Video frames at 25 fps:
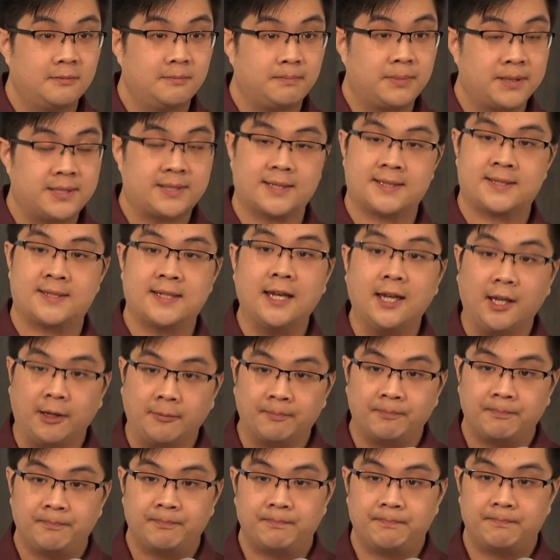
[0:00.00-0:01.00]
But it's the
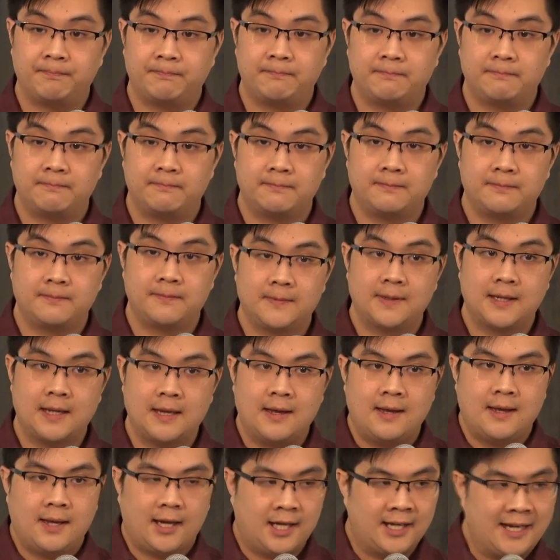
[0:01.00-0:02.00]
same.
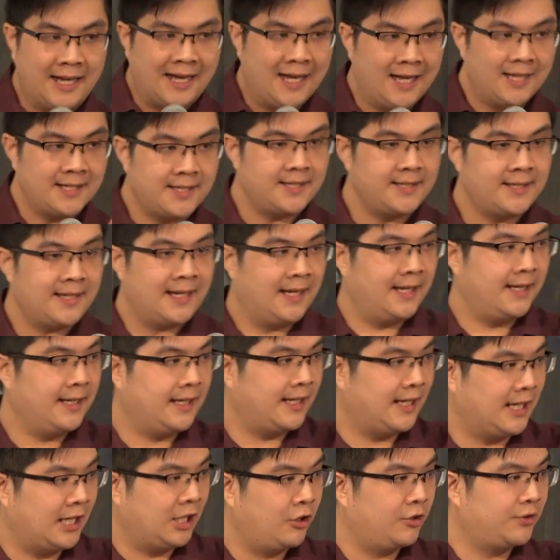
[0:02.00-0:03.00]
And as he's
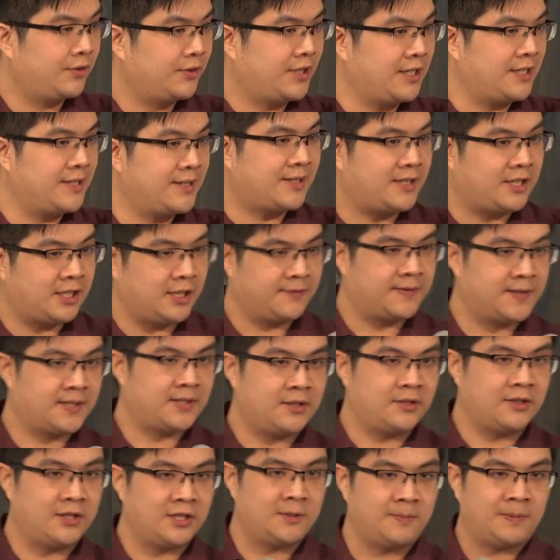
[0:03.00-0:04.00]
handing out these gifts
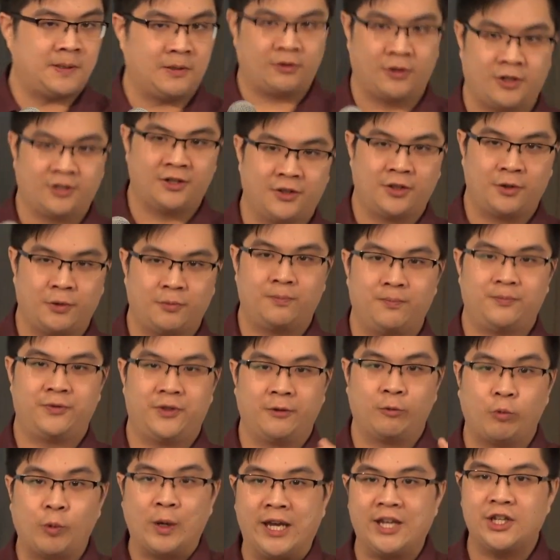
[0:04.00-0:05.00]
to these people, or
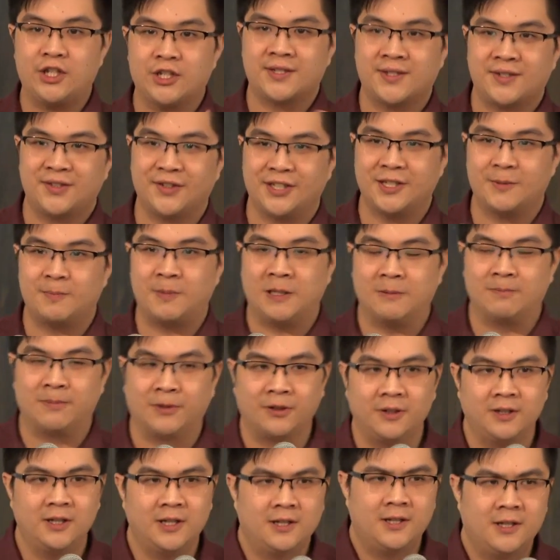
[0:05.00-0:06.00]
the wages to these
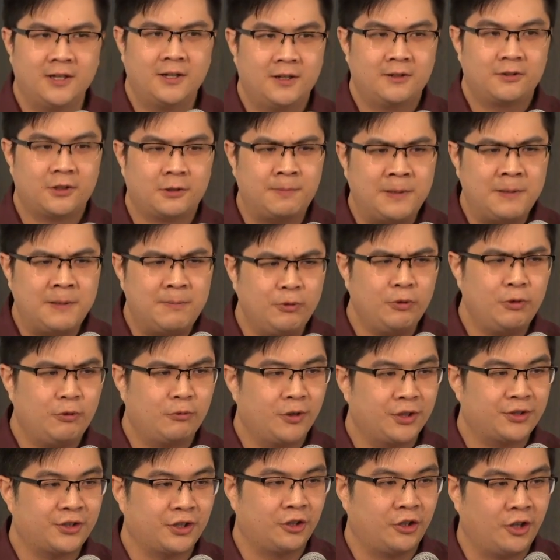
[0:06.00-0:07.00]
people, the people who
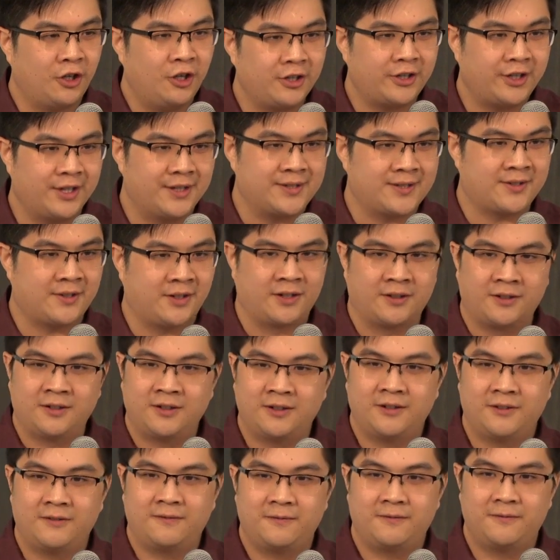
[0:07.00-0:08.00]
work the longest are
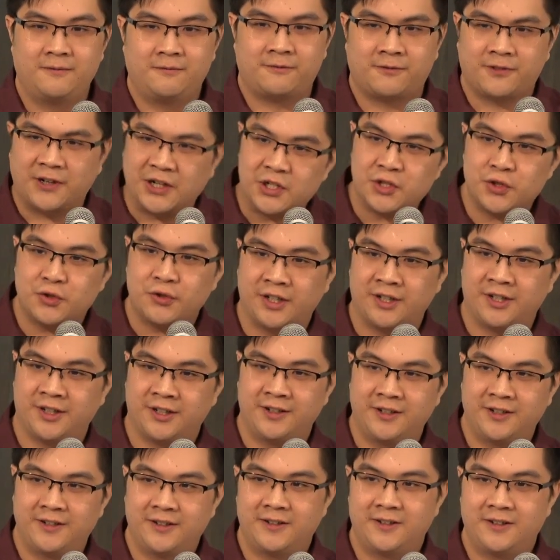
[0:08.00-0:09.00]
frustrated,
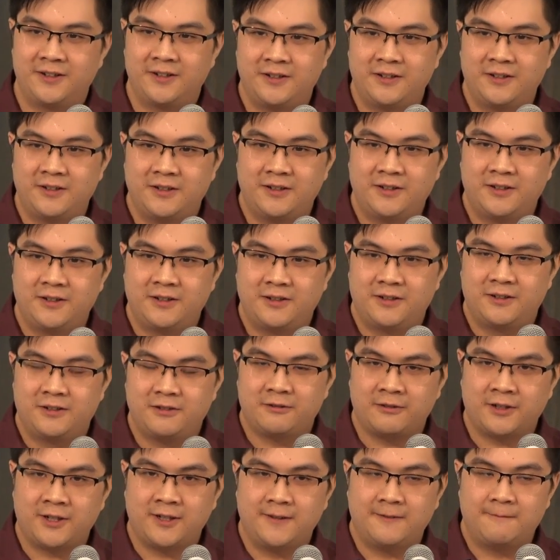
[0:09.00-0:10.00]

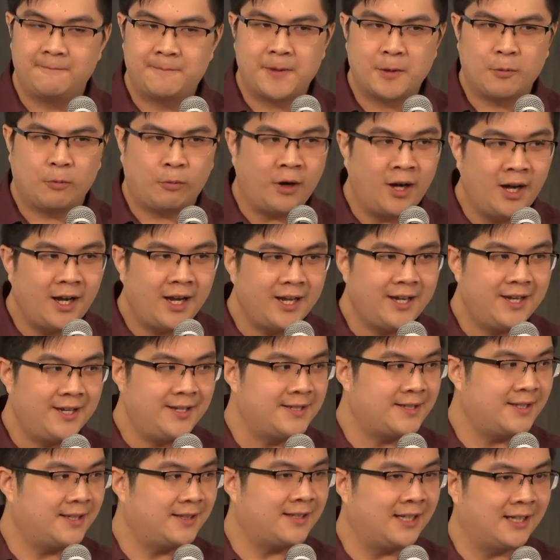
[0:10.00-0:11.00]
right? Why
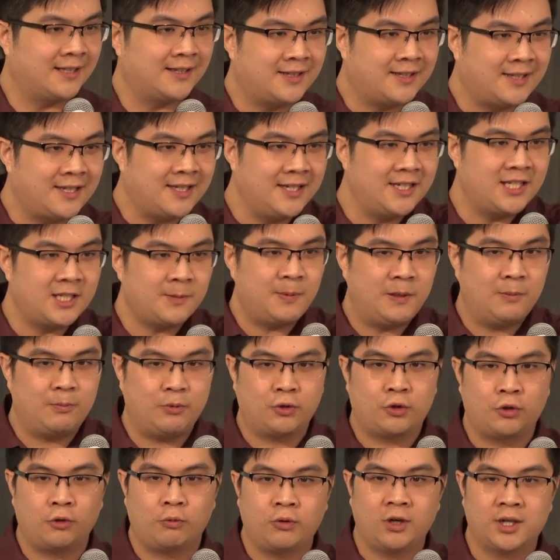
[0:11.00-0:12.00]
is it that these
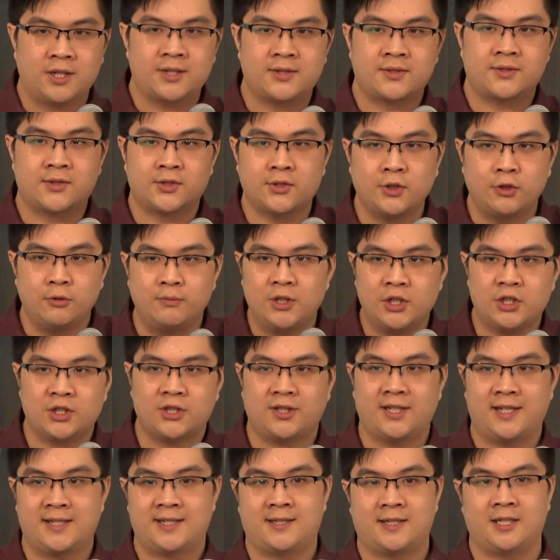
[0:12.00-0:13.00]
people who work so much
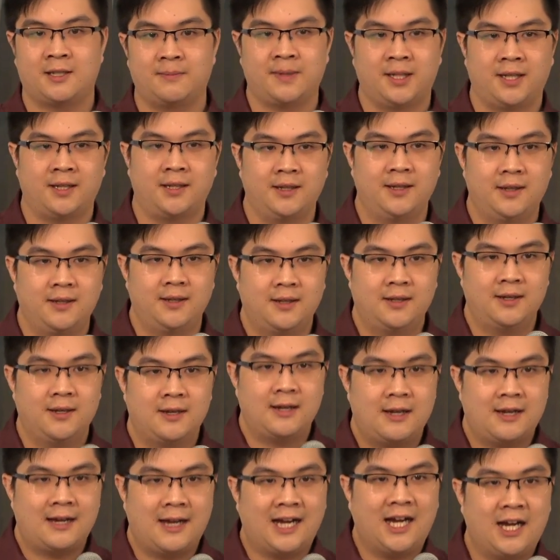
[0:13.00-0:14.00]
less than me
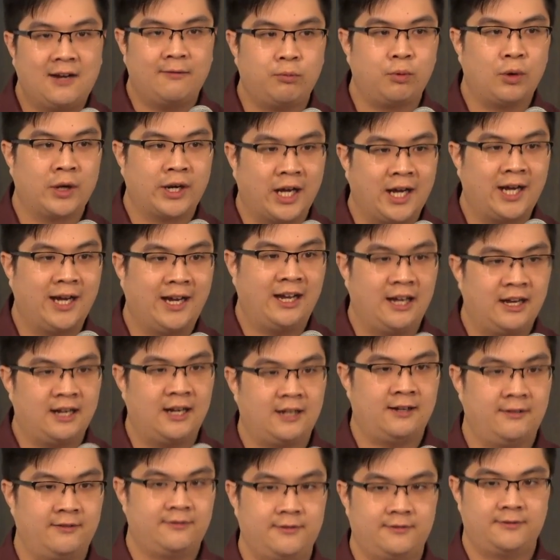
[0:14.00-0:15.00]
have what I
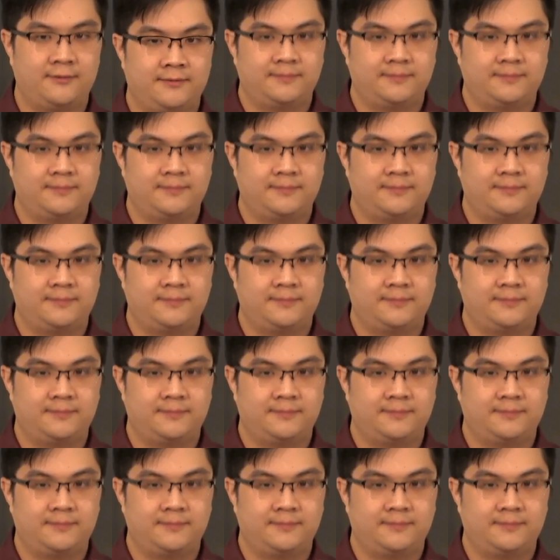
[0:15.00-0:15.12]
have?